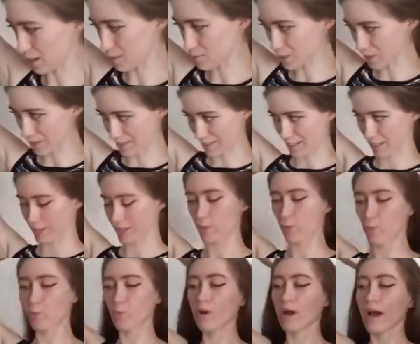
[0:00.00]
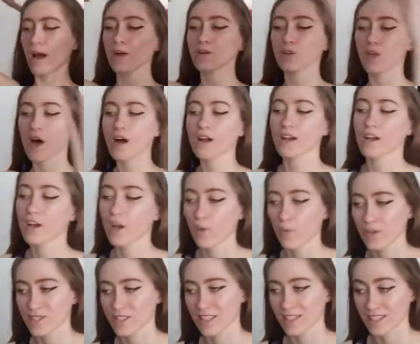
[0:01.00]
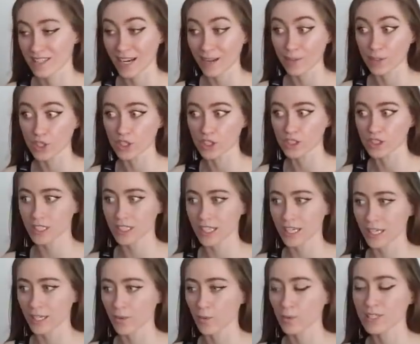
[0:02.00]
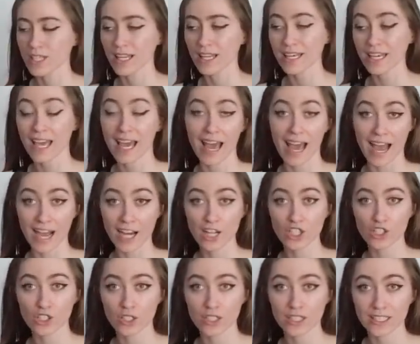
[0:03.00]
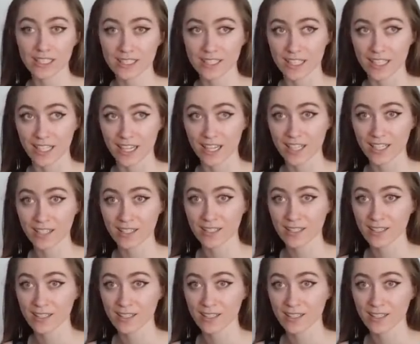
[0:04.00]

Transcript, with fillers: I'm trying to think. Like, how long ago was this that I was singing? Was I, like, actually singing?